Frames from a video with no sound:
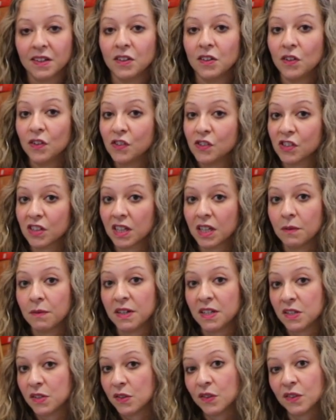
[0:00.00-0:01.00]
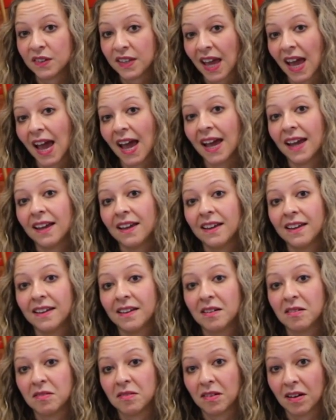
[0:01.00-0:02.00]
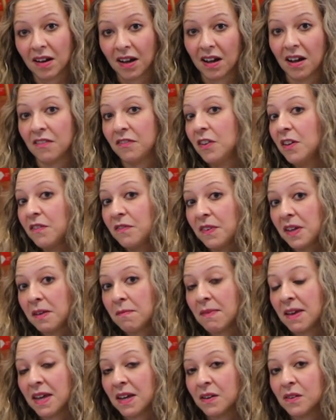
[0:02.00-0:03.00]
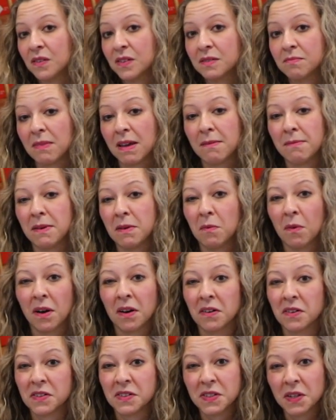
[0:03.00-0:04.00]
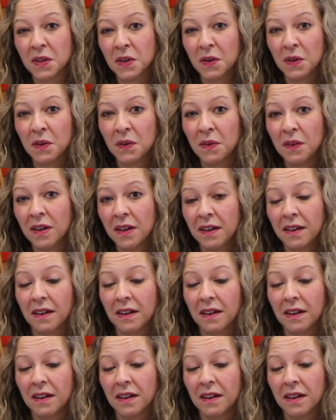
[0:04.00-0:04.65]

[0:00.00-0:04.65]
Usually we do get a few females, maybe one or two,